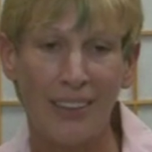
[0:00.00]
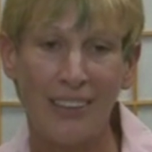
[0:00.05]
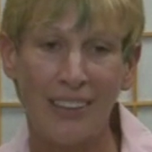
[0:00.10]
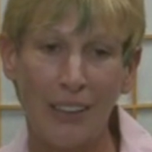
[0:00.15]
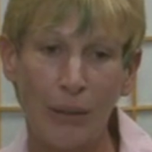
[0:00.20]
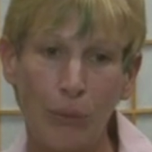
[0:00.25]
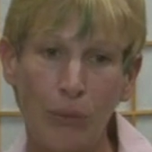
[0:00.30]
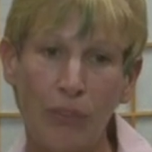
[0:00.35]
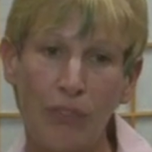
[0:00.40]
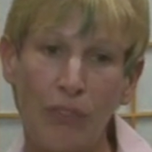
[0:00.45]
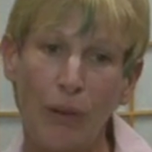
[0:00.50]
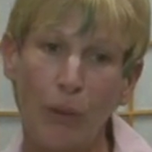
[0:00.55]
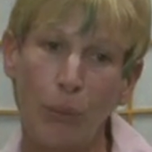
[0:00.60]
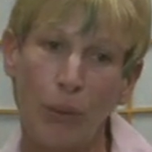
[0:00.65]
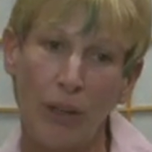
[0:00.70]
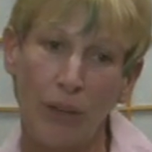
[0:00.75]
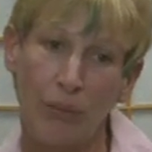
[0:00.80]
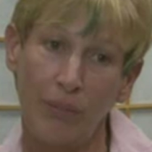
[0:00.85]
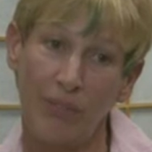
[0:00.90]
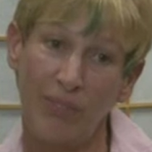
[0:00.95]
Some of them
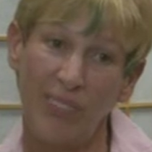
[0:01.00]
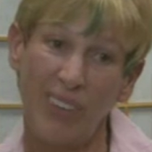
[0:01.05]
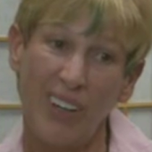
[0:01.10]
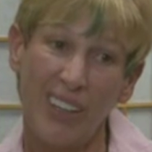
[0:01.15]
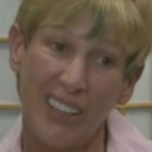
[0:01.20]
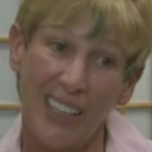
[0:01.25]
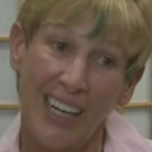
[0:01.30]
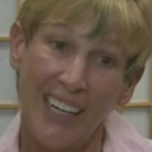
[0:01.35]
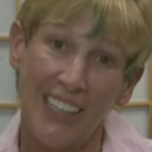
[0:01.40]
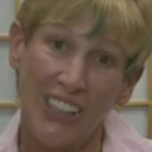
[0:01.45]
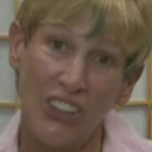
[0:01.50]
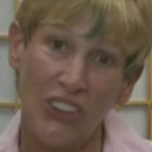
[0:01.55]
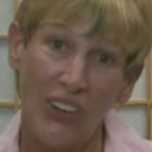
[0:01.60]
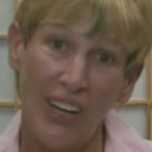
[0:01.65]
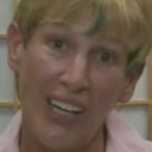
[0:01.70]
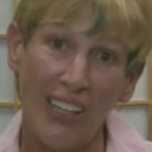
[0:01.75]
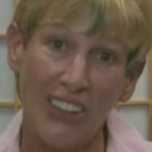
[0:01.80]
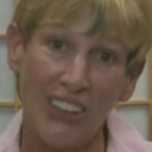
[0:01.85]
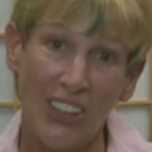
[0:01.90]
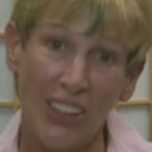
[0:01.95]
are, are kind of
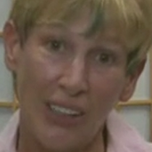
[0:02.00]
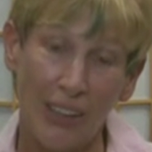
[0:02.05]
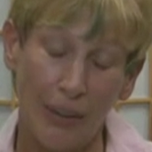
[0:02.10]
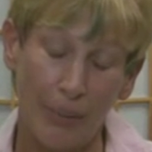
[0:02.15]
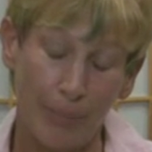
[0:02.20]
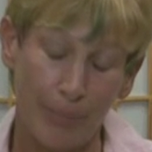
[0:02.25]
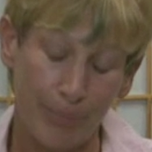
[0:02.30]
tragic.